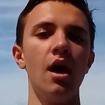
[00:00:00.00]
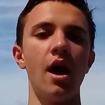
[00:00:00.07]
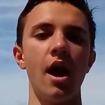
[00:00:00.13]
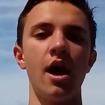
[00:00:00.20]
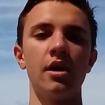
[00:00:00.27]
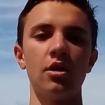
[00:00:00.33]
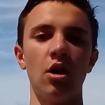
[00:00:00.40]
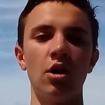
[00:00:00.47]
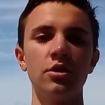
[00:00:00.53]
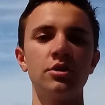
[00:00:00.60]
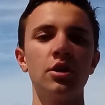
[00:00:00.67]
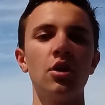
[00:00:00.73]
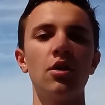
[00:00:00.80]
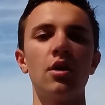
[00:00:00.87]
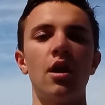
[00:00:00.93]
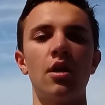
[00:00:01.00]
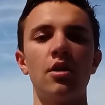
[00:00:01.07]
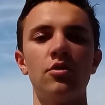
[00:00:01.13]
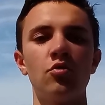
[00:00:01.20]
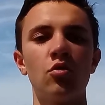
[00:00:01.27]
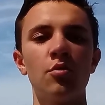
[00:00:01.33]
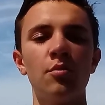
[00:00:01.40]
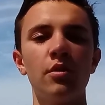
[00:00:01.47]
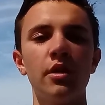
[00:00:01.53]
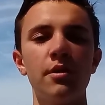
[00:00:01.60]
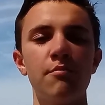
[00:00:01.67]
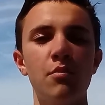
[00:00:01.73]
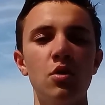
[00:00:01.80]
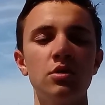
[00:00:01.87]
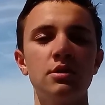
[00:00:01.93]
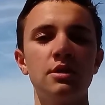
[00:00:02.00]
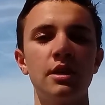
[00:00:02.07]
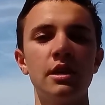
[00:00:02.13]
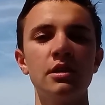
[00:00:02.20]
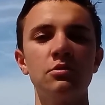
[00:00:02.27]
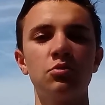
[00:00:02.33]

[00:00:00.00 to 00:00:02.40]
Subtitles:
And also, normally most things